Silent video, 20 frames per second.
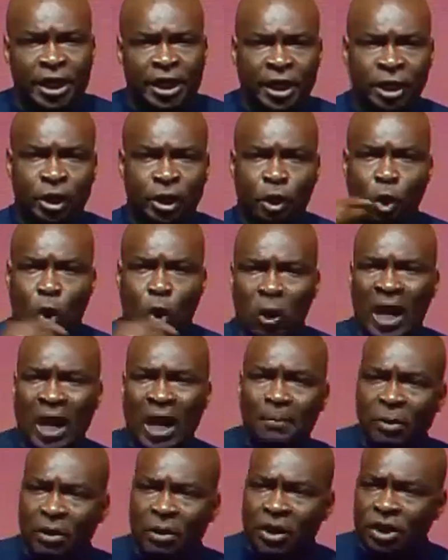in
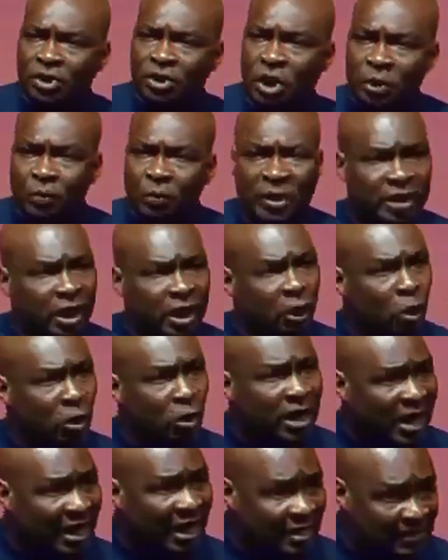collaboration with the
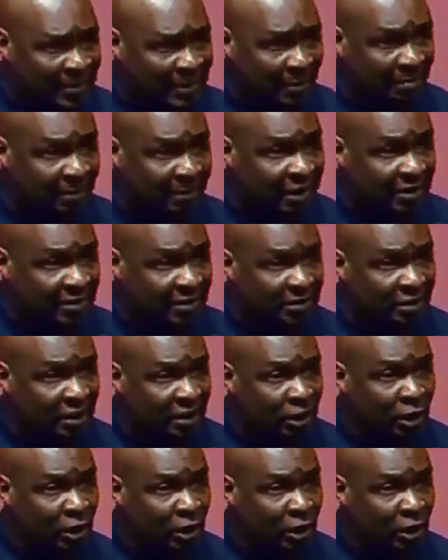local assemblies.